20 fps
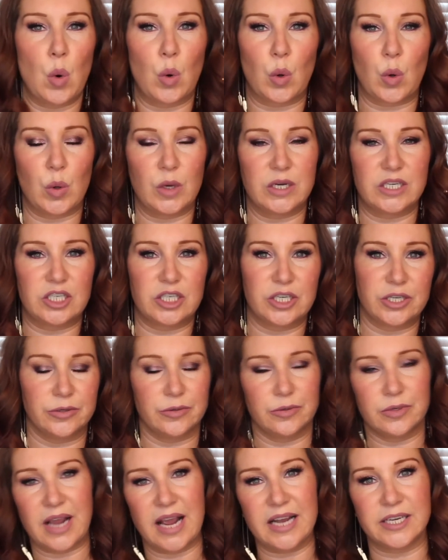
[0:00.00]
awkward
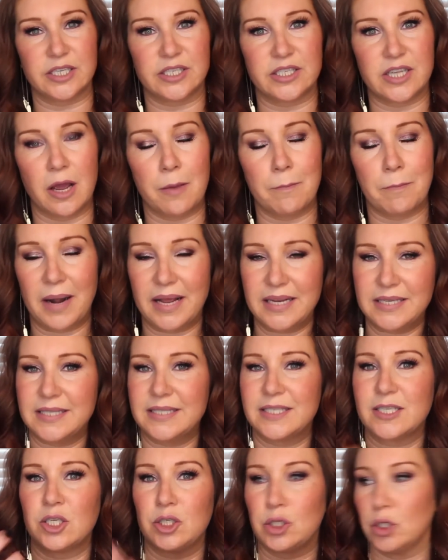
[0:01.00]
to get to certain
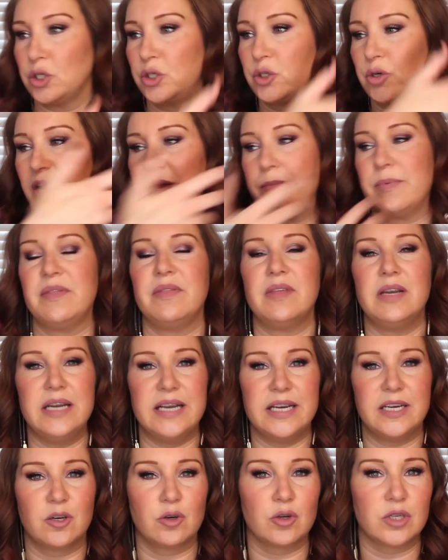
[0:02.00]
places because you're draping the
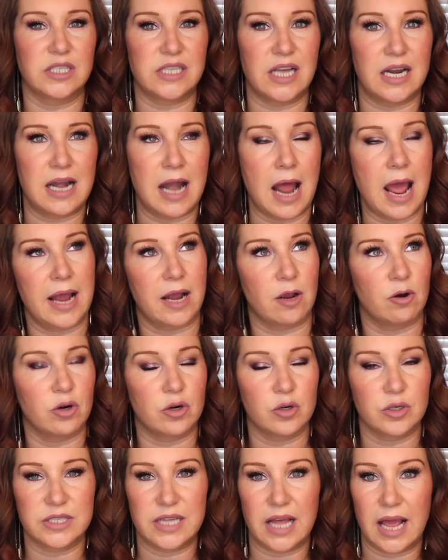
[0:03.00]
lead across their neck
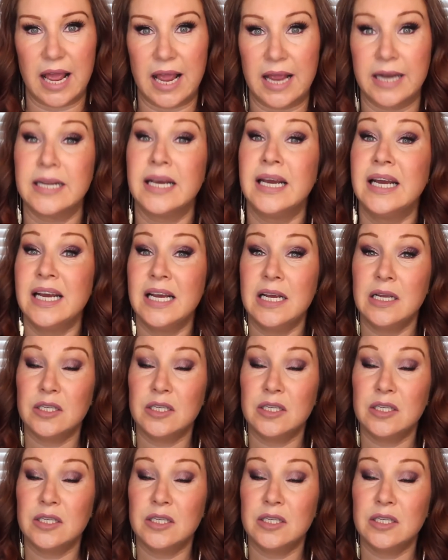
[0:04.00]
or across their head.